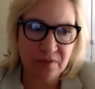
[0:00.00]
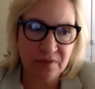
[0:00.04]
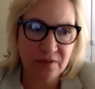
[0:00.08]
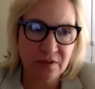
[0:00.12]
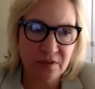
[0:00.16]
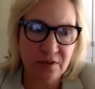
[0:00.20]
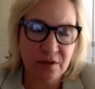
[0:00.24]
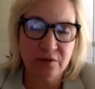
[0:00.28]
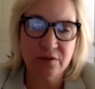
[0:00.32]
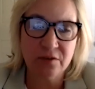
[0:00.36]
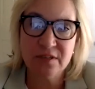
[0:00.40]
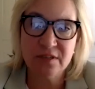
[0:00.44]

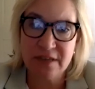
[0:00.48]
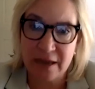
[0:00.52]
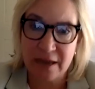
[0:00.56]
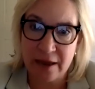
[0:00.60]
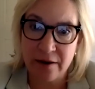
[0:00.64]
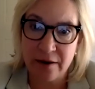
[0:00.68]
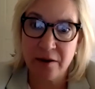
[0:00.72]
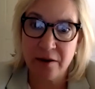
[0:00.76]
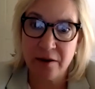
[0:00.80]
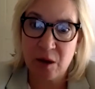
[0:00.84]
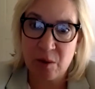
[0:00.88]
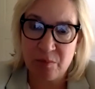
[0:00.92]
you know,
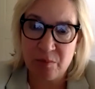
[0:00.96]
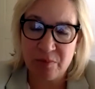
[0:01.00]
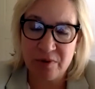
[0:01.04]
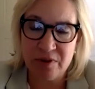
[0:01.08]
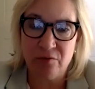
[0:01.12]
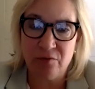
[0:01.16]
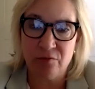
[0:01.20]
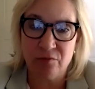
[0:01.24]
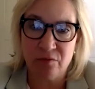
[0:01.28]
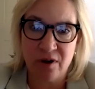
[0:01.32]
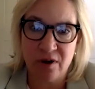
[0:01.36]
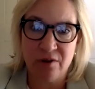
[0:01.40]
stand up
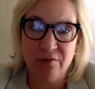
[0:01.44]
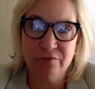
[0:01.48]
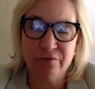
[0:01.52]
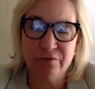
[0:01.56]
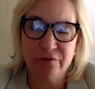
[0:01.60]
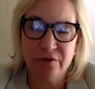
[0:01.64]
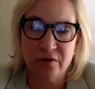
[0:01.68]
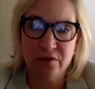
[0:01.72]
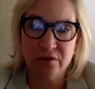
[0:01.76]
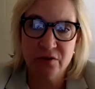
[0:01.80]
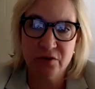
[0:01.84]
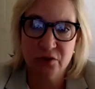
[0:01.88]
and run
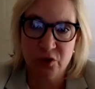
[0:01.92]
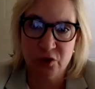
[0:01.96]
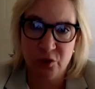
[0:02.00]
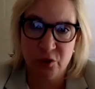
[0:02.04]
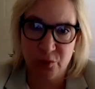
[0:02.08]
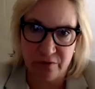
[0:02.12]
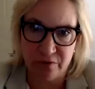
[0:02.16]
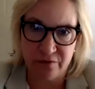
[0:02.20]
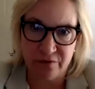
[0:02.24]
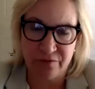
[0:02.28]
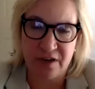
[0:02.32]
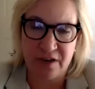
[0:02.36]
for
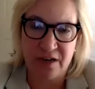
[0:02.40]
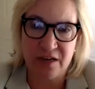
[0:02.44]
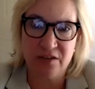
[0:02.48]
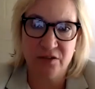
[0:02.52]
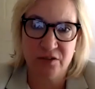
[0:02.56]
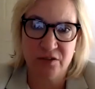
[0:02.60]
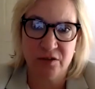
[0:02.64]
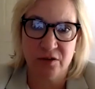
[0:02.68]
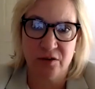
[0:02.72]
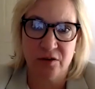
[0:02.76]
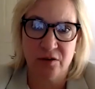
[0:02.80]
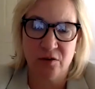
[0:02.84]

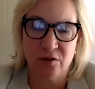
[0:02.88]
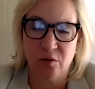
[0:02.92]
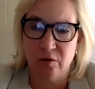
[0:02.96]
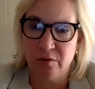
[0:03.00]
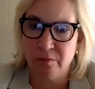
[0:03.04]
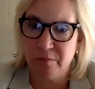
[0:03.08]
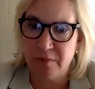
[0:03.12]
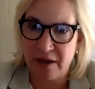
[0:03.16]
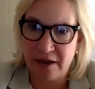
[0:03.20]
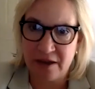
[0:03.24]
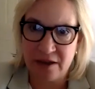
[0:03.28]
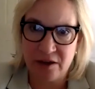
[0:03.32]
supervisor or
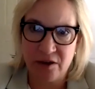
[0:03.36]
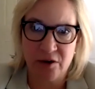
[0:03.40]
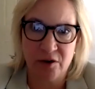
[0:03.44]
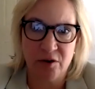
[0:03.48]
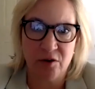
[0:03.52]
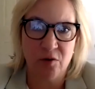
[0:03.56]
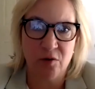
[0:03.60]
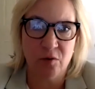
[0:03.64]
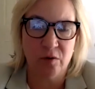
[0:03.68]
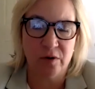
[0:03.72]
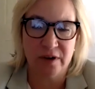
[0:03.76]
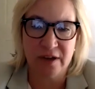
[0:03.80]

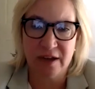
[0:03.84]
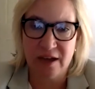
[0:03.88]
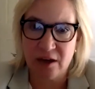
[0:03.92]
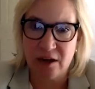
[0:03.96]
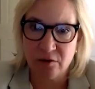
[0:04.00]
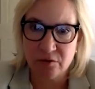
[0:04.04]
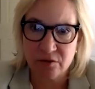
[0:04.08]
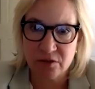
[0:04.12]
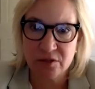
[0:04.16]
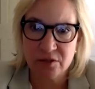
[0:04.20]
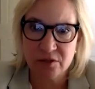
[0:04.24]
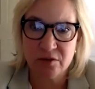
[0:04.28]
mayor or
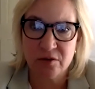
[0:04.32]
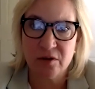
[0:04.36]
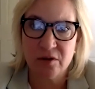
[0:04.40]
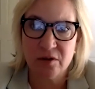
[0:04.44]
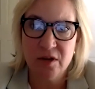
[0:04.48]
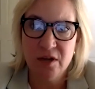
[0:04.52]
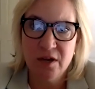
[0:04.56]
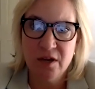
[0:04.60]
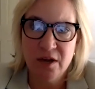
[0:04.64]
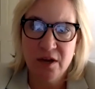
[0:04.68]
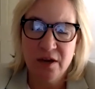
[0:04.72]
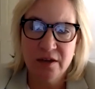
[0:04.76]
council
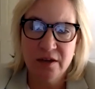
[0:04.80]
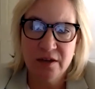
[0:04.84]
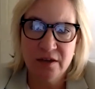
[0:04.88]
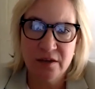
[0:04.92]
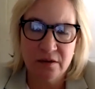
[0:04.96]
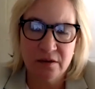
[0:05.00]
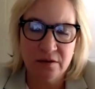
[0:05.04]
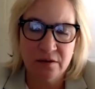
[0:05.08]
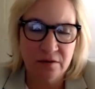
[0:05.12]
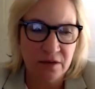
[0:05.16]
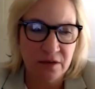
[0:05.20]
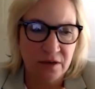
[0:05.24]

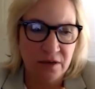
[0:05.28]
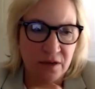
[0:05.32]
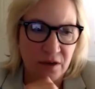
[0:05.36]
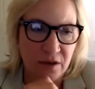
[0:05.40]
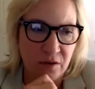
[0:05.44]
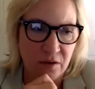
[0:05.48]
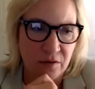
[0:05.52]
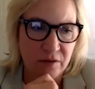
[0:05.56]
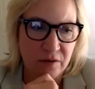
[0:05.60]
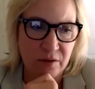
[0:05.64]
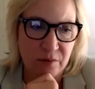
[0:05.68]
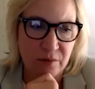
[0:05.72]
in, you
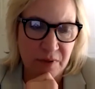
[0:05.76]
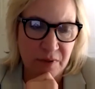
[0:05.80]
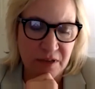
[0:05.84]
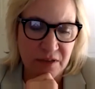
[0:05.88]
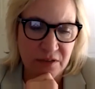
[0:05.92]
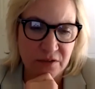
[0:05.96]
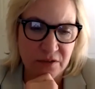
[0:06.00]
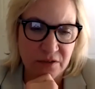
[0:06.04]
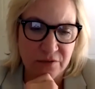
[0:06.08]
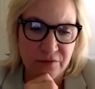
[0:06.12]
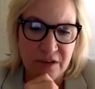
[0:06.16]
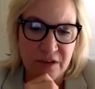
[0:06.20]
know, in
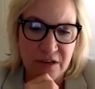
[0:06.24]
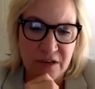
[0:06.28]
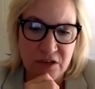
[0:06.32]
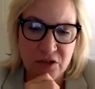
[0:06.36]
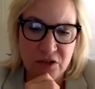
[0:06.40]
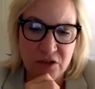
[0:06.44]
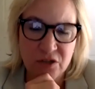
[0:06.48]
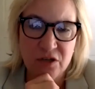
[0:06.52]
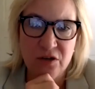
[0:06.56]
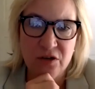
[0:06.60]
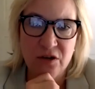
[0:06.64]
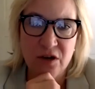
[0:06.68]
Pennsylvania
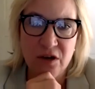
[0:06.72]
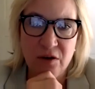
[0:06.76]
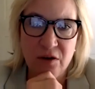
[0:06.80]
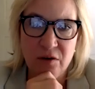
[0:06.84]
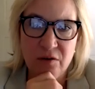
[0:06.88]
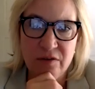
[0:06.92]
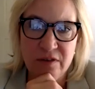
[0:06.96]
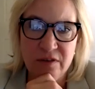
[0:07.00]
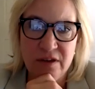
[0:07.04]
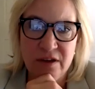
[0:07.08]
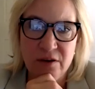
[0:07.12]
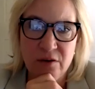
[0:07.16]
to know
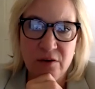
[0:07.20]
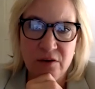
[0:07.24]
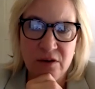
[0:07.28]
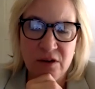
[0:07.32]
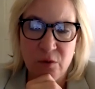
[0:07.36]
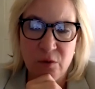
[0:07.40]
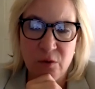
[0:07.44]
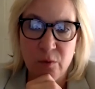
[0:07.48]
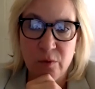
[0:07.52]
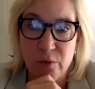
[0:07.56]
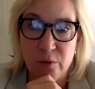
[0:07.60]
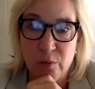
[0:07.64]
that, you
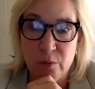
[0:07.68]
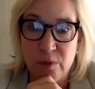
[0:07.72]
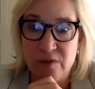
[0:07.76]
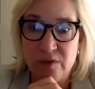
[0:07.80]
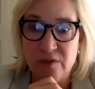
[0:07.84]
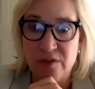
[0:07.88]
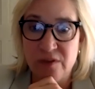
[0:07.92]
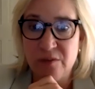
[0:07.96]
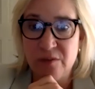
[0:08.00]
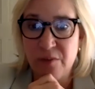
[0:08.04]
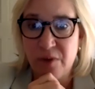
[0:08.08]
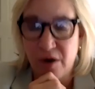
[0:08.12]
know, we're
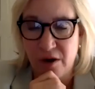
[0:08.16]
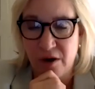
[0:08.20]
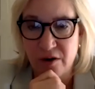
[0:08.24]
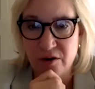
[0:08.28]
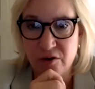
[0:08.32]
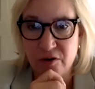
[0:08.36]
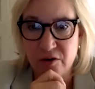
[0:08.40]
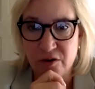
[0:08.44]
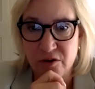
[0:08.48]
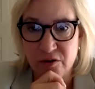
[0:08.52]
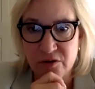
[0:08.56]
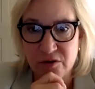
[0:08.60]
willing
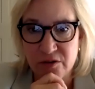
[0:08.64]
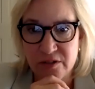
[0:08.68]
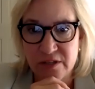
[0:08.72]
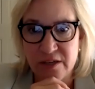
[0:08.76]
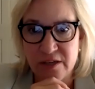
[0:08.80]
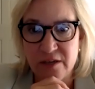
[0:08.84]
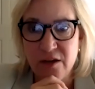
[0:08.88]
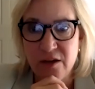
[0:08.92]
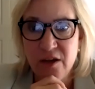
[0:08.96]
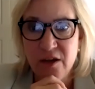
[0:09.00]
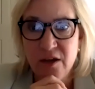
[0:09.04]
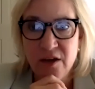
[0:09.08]
partners,
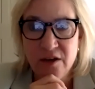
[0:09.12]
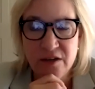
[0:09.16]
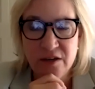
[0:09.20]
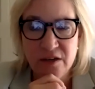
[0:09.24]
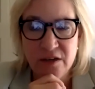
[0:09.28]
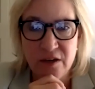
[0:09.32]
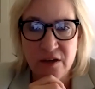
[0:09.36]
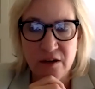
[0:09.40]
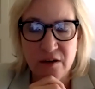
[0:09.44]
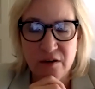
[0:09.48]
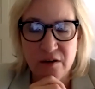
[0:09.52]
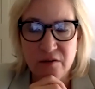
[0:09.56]
that, you
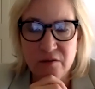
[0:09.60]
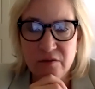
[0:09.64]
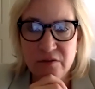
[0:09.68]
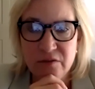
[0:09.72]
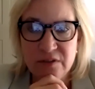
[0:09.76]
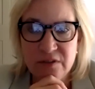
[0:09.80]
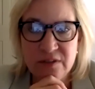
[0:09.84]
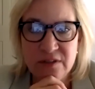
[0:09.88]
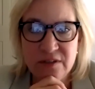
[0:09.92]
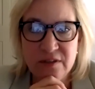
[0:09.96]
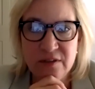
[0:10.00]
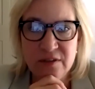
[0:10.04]
know,
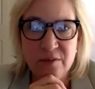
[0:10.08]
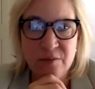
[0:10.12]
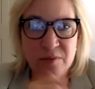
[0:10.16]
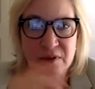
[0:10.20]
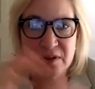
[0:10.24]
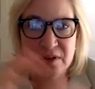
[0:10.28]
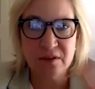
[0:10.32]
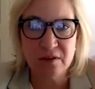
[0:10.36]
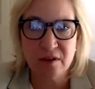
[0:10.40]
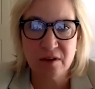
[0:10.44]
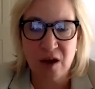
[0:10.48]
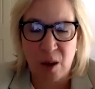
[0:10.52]
this the
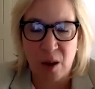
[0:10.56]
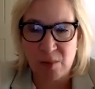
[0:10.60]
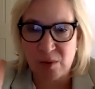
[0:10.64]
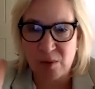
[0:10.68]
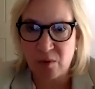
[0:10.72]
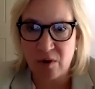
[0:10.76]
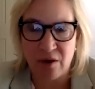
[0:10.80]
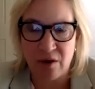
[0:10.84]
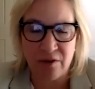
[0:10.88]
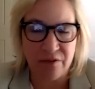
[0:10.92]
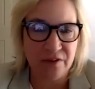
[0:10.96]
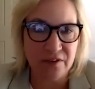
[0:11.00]
big
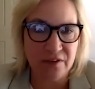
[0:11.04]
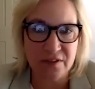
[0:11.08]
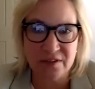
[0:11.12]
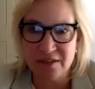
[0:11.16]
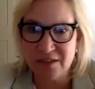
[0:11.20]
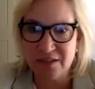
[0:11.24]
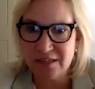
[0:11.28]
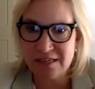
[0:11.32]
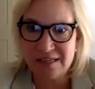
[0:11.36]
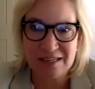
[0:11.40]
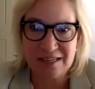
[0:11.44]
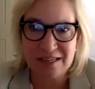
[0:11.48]
Commonwealth isn't
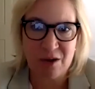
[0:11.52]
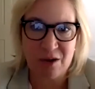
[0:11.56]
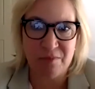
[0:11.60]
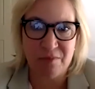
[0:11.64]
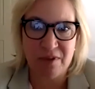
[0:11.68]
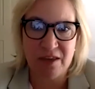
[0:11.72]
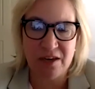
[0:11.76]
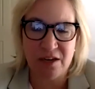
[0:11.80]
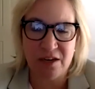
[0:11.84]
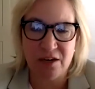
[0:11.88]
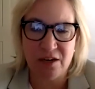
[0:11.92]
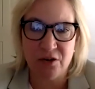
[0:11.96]
going to come
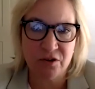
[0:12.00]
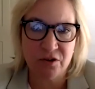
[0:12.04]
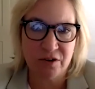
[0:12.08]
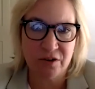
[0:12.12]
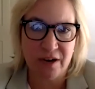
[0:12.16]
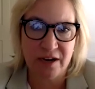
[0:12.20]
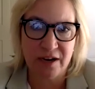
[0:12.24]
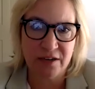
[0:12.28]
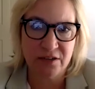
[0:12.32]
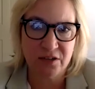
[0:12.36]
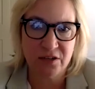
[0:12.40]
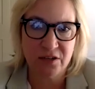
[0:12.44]
in and
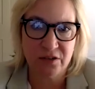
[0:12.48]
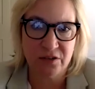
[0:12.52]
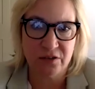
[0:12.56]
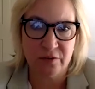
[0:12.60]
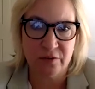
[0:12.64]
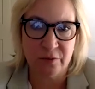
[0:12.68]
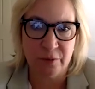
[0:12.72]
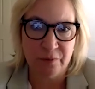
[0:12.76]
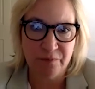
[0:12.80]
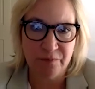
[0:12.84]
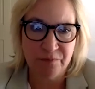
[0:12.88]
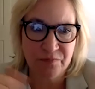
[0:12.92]
try to
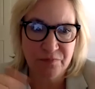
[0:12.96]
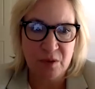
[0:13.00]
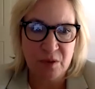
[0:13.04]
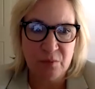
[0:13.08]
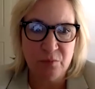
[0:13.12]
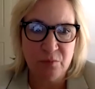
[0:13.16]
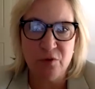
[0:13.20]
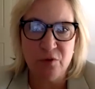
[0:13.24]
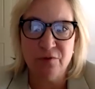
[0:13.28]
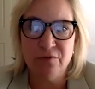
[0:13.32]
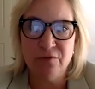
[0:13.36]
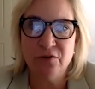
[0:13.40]

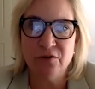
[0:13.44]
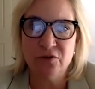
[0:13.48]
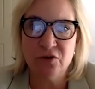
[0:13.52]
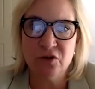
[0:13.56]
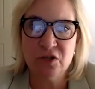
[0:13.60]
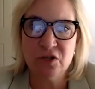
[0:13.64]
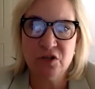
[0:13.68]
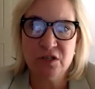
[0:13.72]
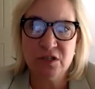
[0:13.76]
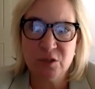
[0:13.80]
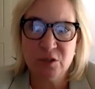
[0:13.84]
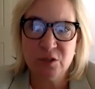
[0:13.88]
move your
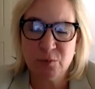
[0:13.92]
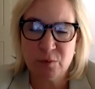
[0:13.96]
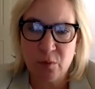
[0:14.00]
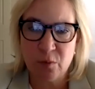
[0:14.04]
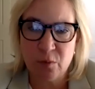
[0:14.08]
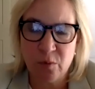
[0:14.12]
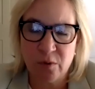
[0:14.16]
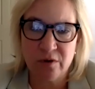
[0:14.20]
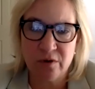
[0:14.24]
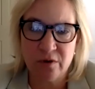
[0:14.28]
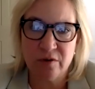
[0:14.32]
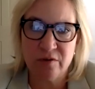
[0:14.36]
cheese, but
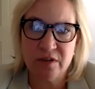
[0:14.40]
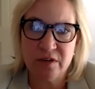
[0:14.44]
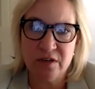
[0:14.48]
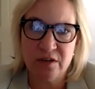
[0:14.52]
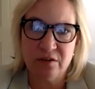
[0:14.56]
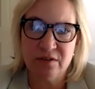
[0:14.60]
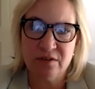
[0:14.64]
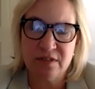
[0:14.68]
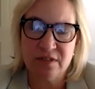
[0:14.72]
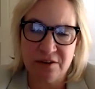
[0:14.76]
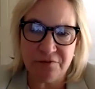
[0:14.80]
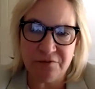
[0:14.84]
we're, you know,
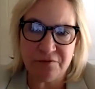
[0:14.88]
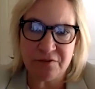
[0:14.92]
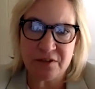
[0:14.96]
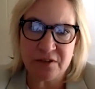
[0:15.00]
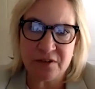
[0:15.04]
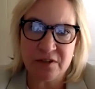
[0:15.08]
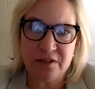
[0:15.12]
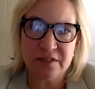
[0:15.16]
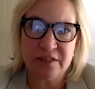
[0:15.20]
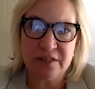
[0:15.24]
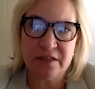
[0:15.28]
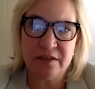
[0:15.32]

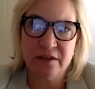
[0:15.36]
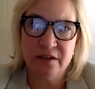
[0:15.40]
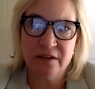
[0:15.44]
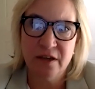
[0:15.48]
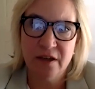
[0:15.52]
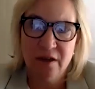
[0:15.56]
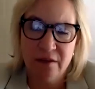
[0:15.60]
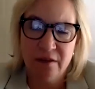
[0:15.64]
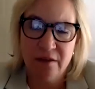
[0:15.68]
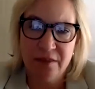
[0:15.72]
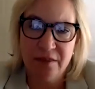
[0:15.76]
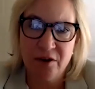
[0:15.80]
definitely
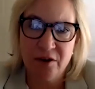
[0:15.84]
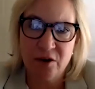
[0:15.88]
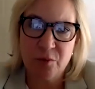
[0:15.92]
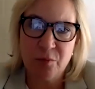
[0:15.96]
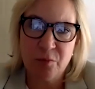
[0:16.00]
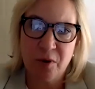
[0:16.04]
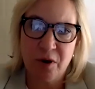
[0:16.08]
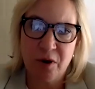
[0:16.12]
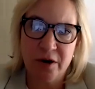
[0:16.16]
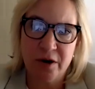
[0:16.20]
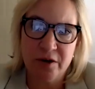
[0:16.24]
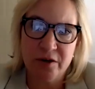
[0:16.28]
there to
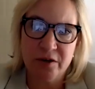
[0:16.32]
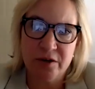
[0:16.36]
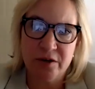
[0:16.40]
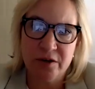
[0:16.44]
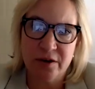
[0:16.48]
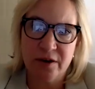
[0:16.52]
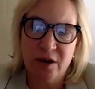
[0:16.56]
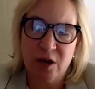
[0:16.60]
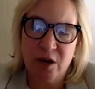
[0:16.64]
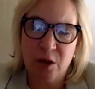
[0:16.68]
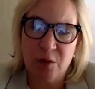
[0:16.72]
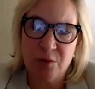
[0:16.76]
partner
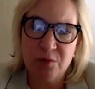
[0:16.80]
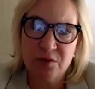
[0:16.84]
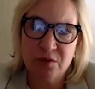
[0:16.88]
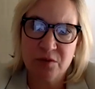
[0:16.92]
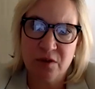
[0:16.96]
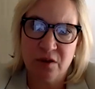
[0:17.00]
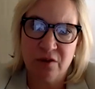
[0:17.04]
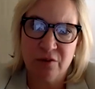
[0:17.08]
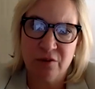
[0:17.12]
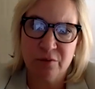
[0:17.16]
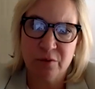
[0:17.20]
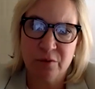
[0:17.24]
and help
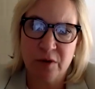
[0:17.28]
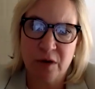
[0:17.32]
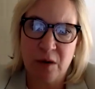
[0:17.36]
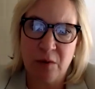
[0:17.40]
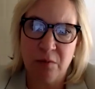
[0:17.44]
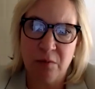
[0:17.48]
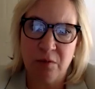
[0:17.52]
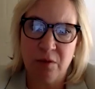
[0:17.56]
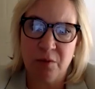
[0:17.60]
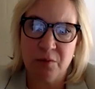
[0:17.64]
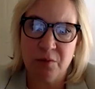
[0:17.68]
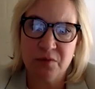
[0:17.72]
solve
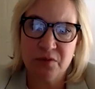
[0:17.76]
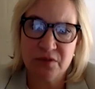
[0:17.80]
problems.